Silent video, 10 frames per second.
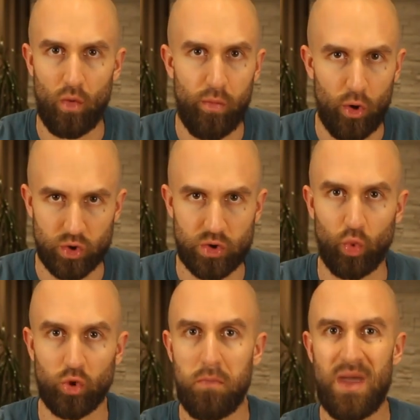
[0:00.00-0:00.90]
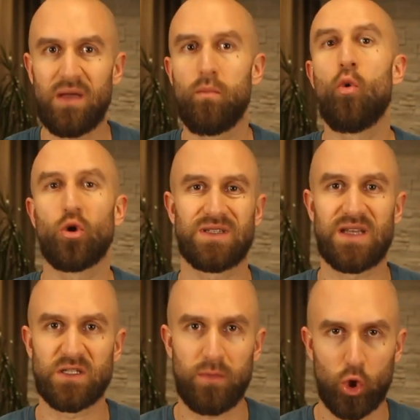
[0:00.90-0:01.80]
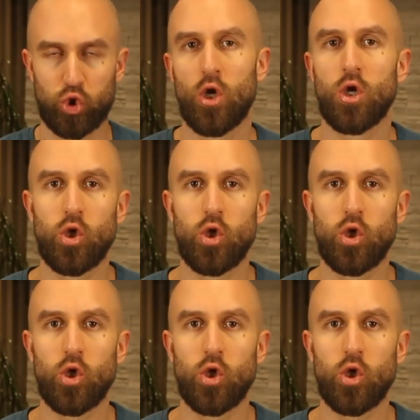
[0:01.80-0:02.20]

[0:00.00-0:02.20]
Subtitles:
bonds would make more sense because